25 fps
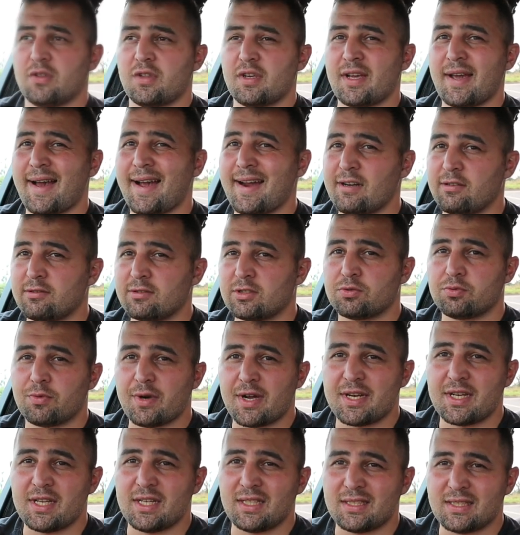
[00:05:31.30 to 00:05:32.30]
the car is
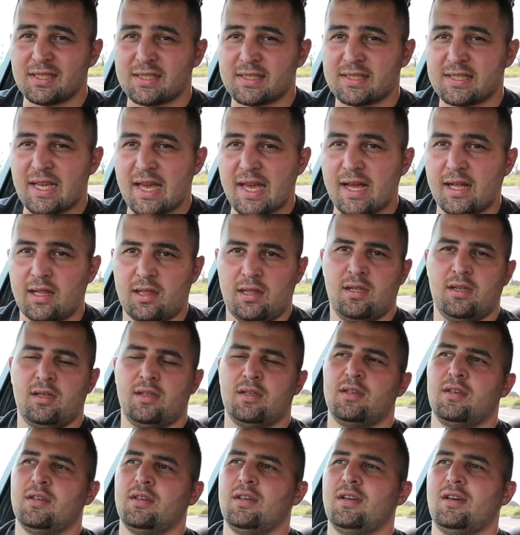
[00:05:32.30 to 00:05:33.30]
ready to sell.
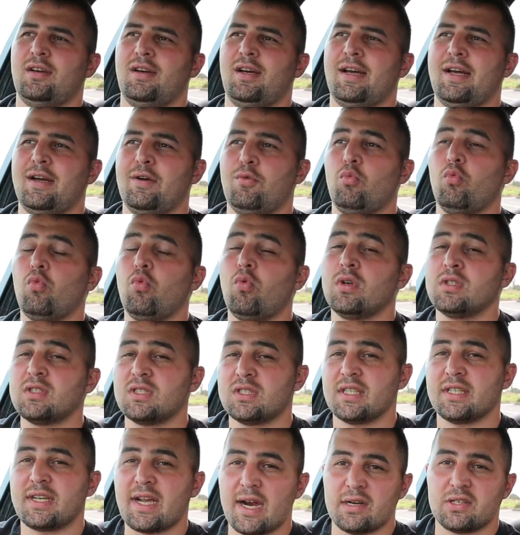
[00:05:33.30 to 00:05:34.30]
Once
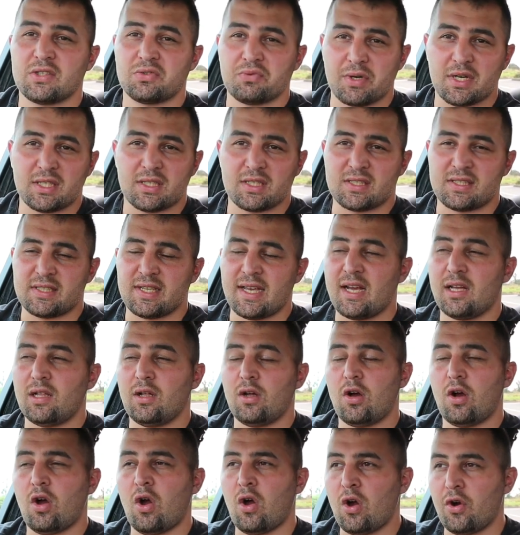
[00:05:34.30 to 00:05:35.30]
the car is ready to sell,
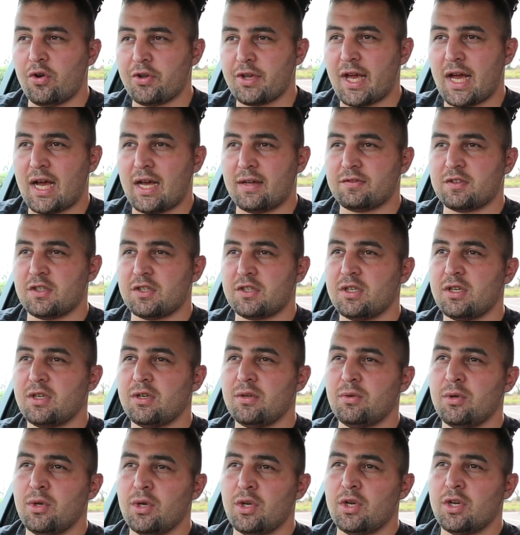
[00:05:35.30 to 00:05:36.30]
all you have to
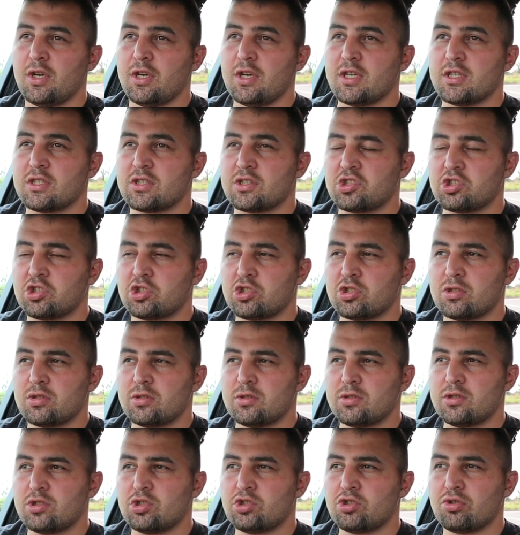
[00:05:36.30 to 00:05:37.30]
do is
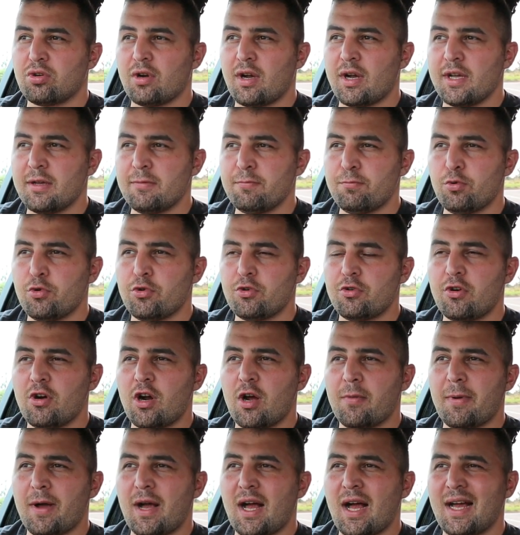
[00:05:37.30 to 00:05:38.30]
try and put her
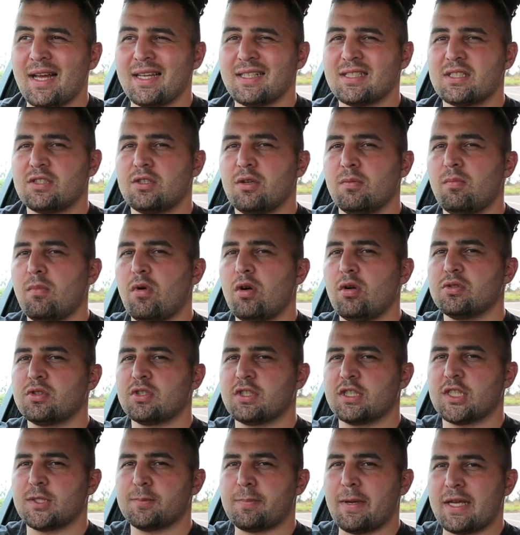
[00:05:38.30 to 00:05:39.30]
up as the most
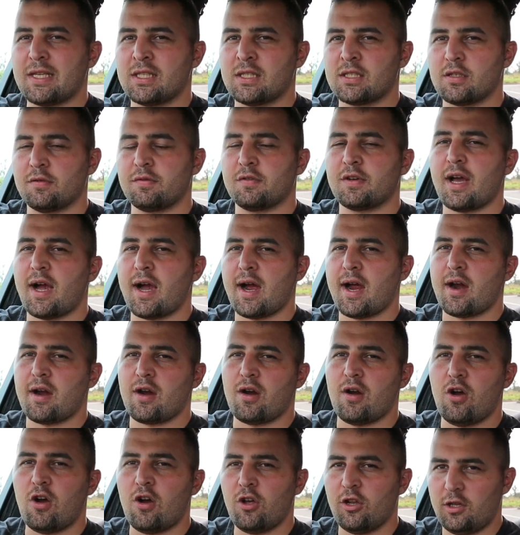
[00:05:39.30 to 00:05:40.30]
expensive
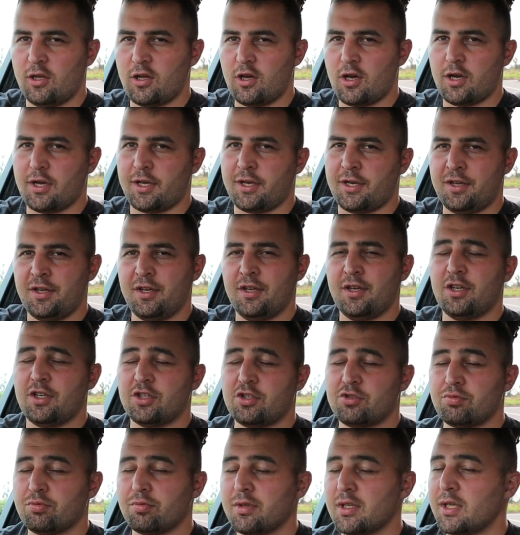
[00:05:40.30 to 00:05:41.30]
car online.
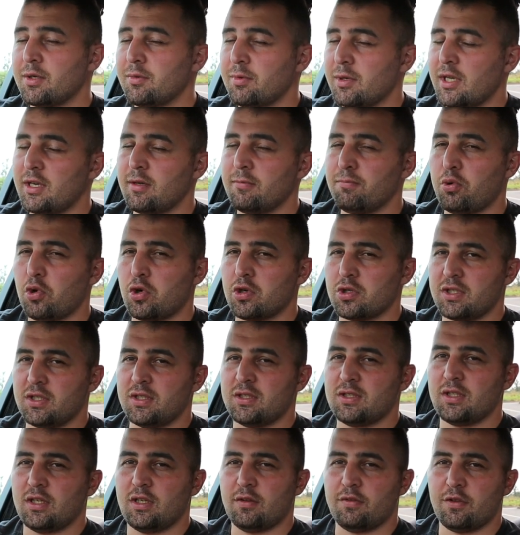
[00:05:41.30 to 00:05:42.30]
It's really, really
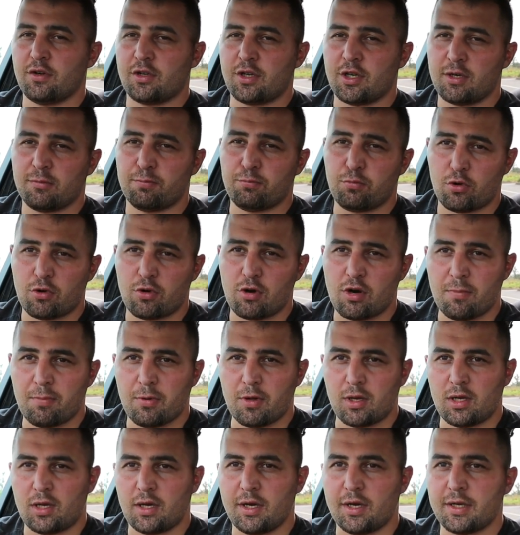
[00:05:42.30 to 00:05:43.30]
important if you're going to put her up
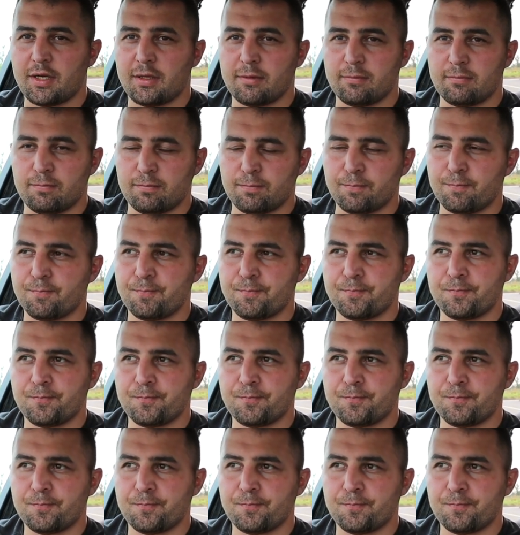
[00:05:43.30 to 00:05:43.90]
online, and